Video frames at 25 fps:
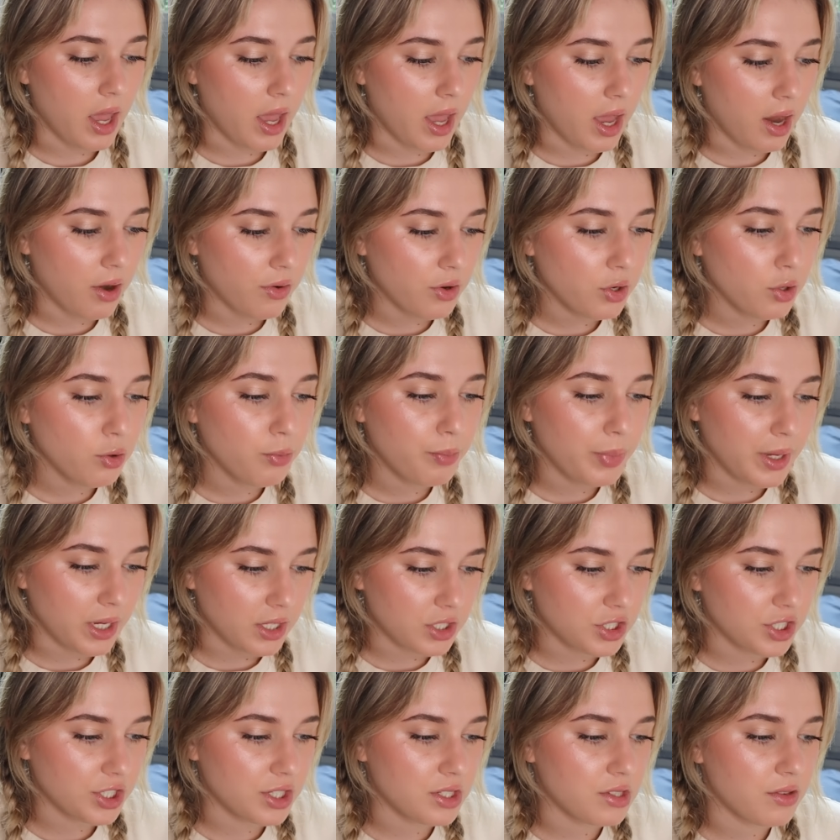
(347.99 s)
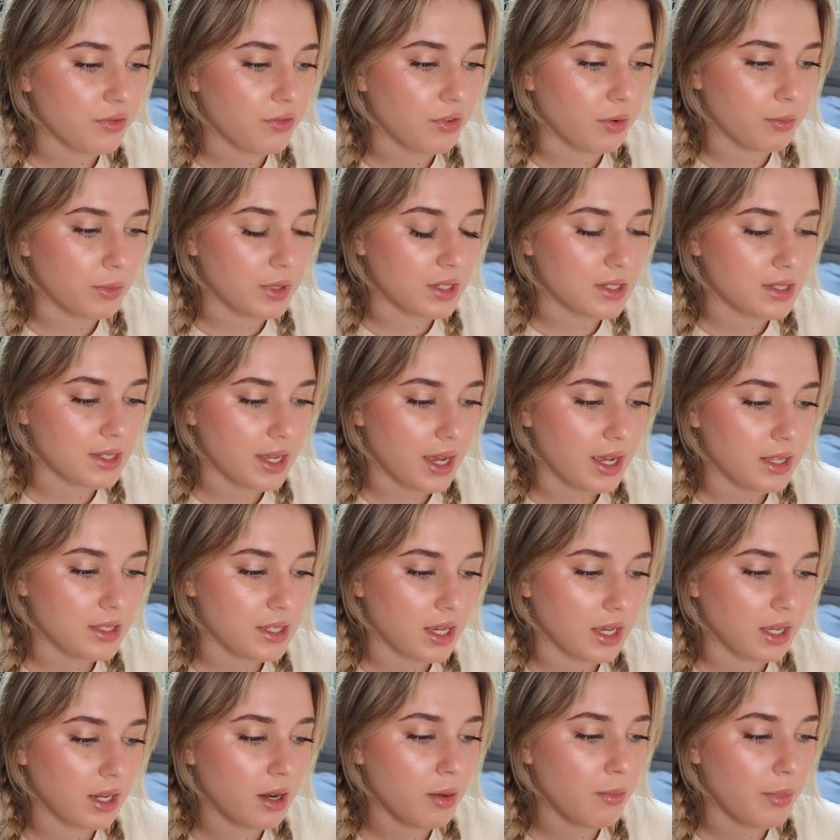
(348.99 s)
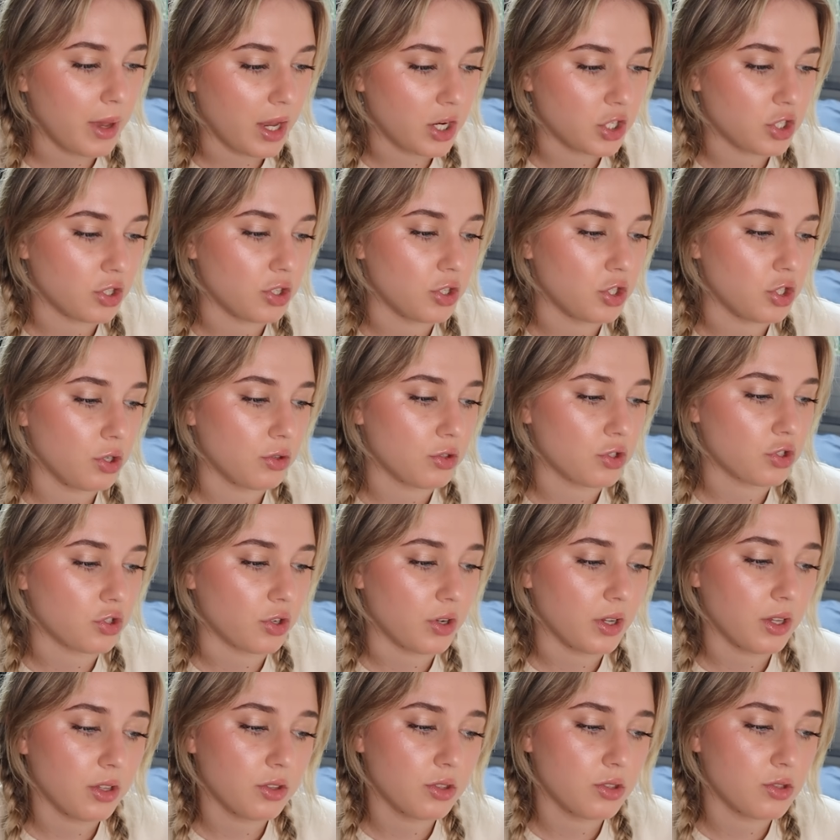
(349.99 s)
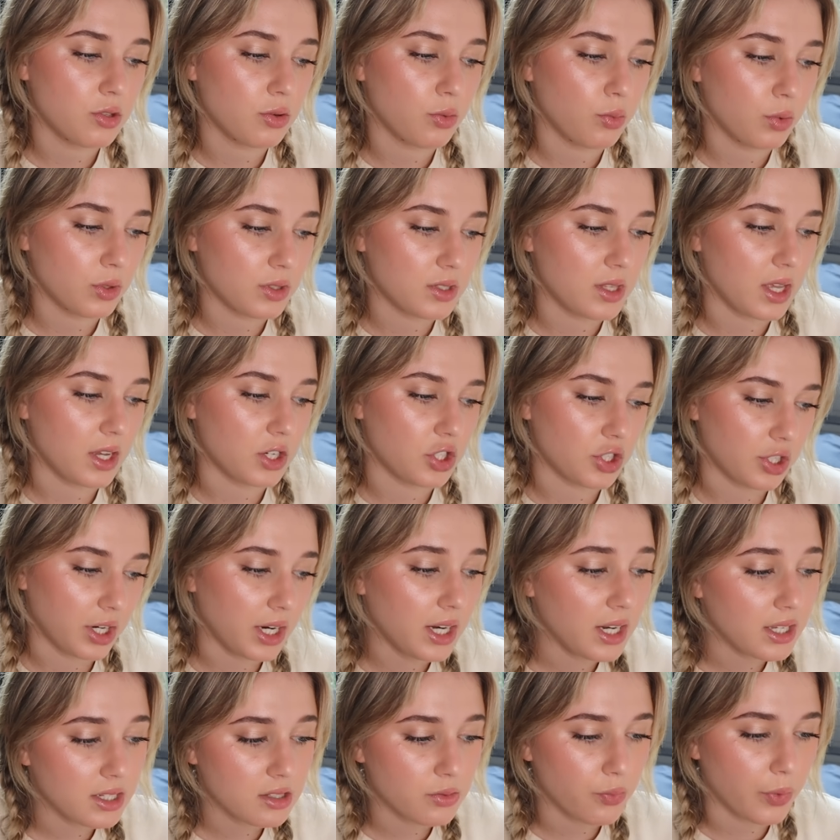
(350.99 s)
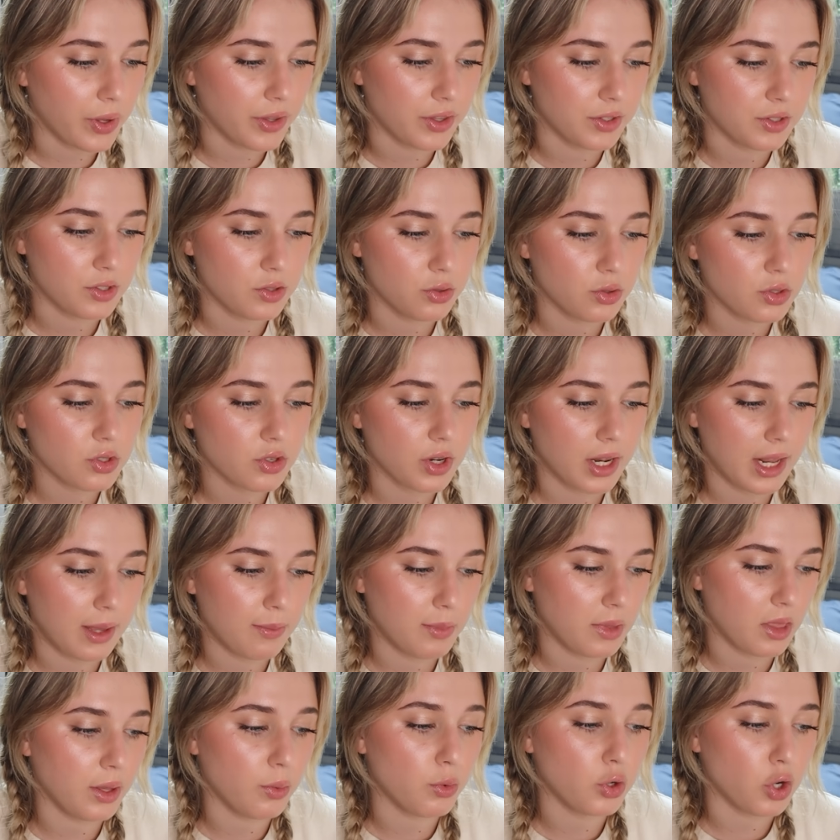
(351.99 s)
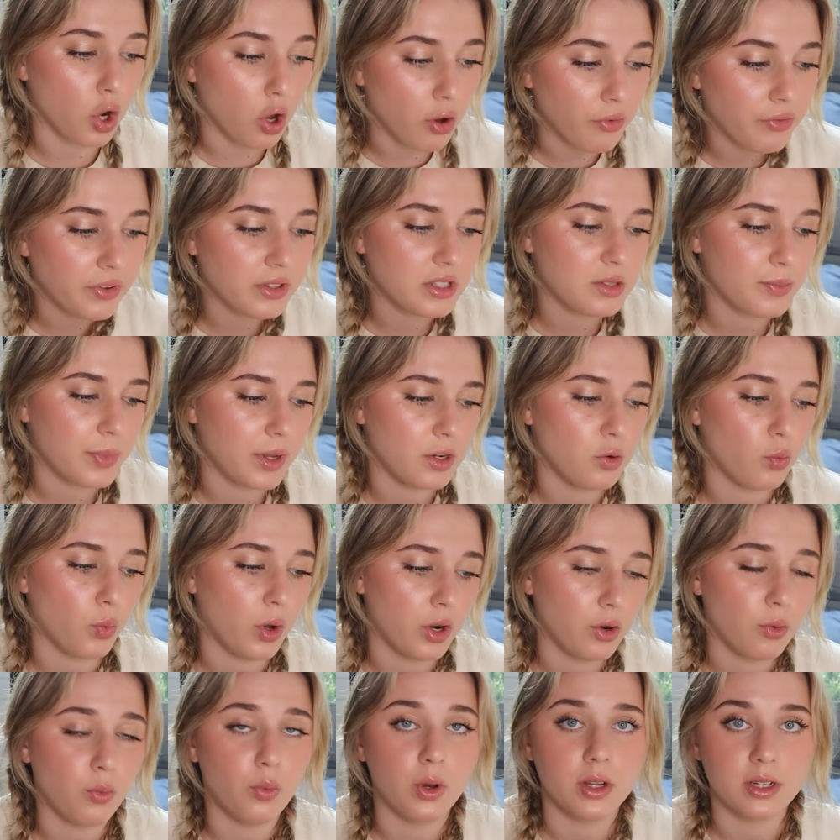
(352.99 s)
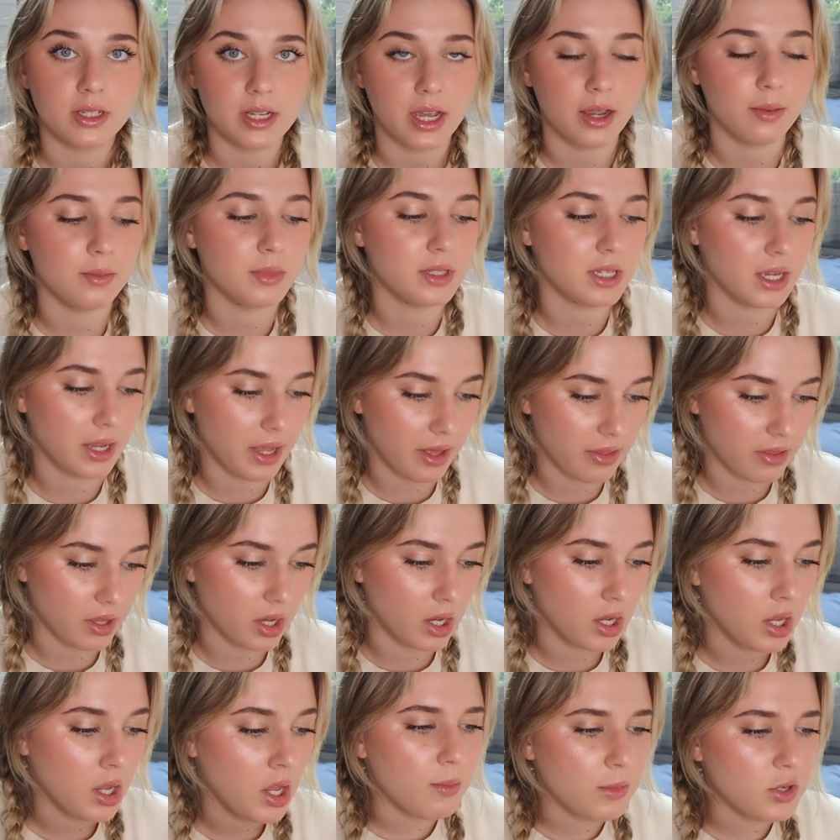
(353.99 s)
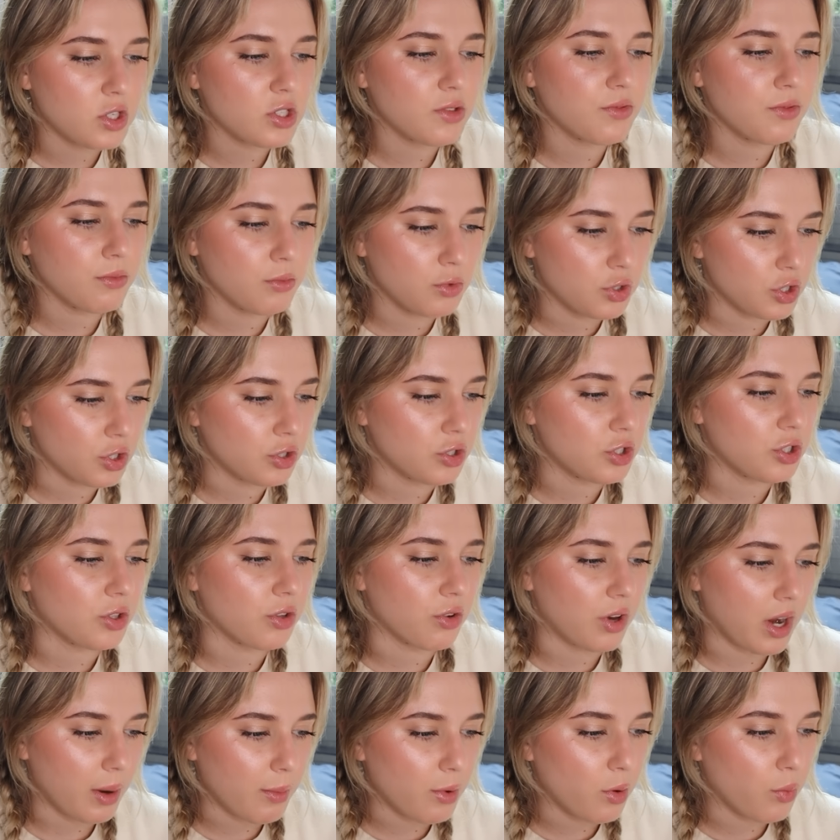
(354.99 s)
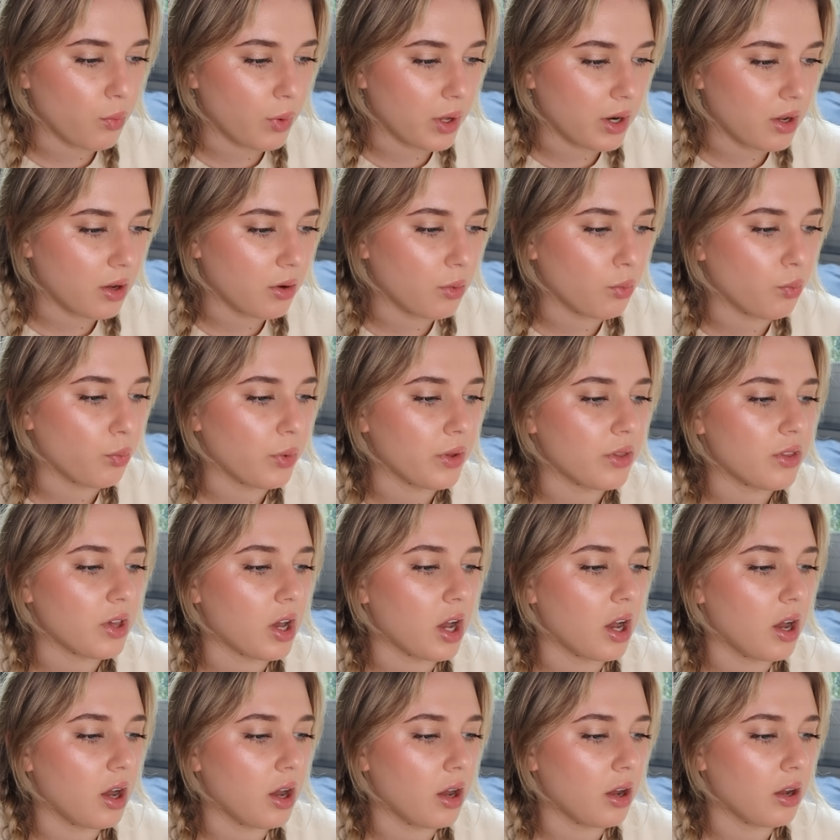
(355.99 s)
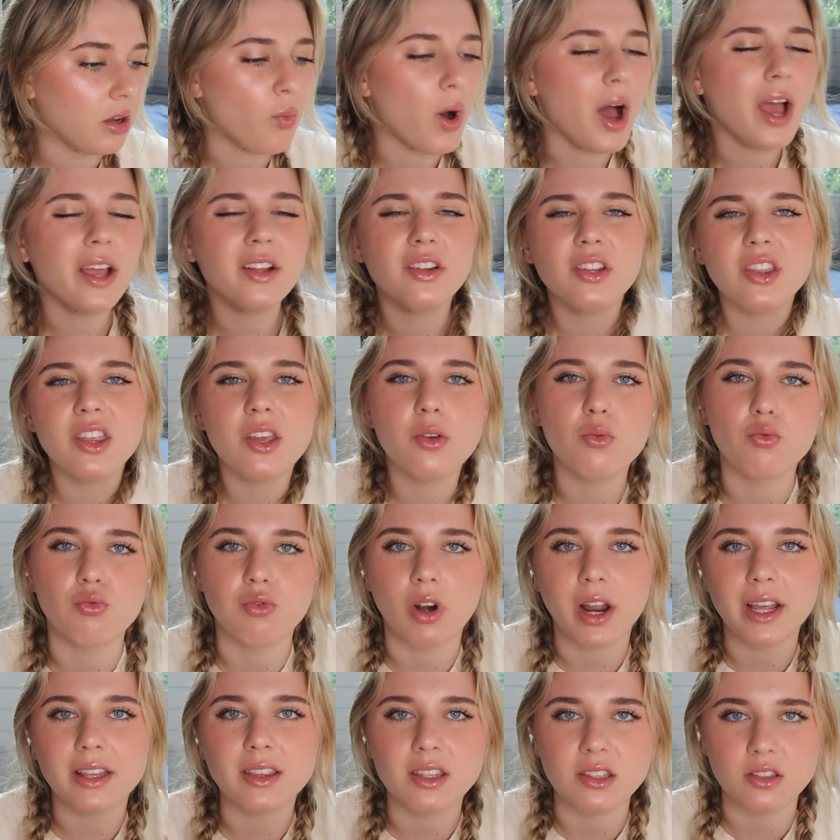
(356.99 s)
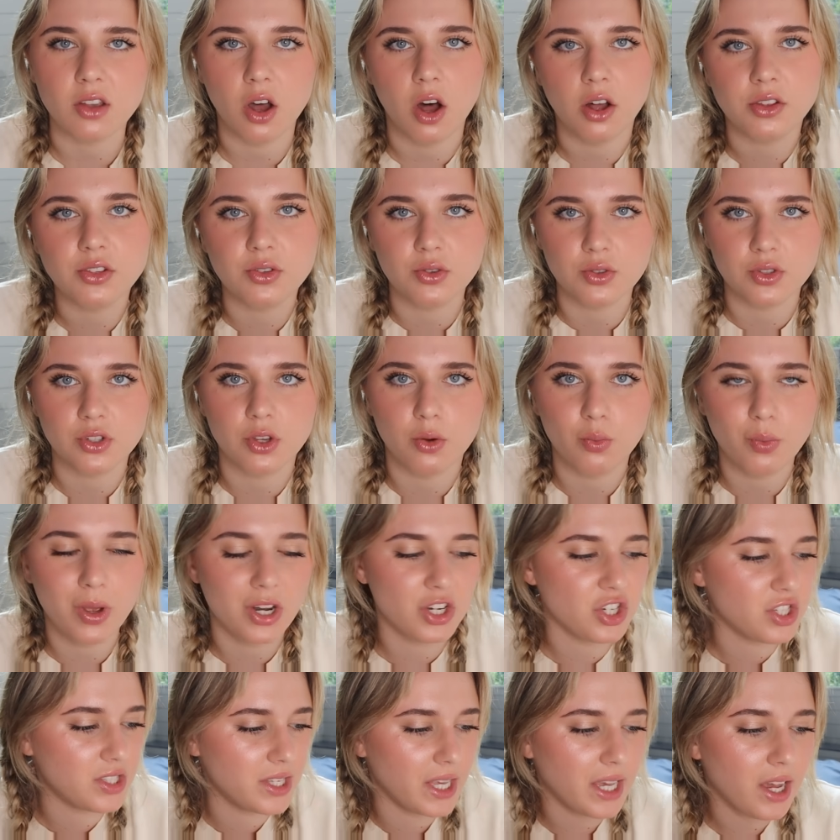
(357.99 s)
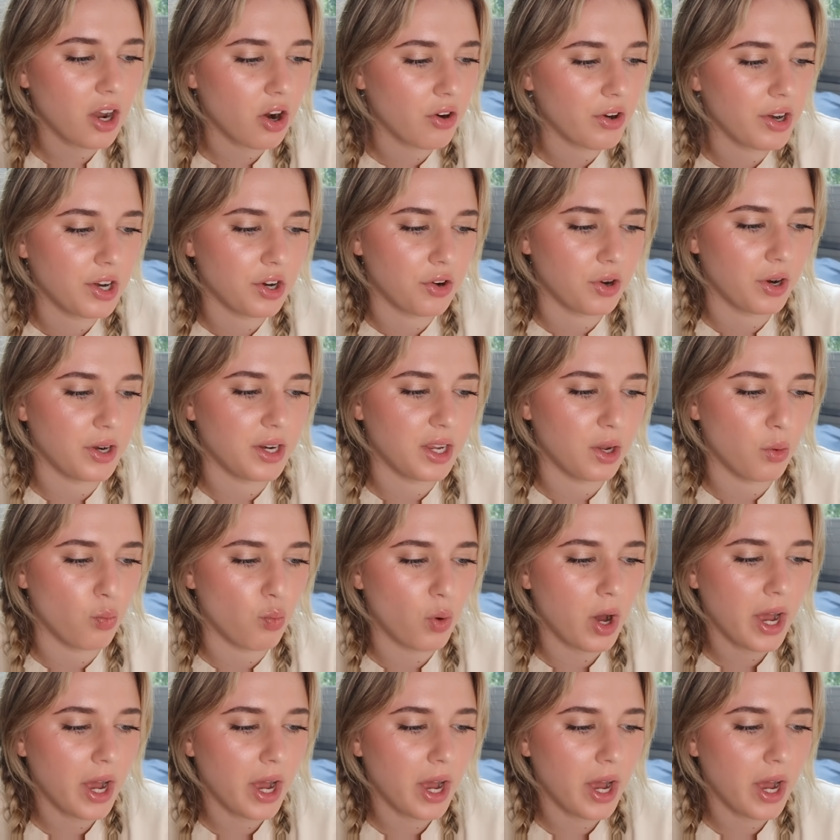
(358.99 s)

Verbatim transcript: Aerial pictures from the set taken in May show the duo strolling towards their trailers, while the source claimed they would often spend one-on-one time together. Images from June show the Grammy winner with her. Why do they write these articles so weird? Just say Ariana Grande.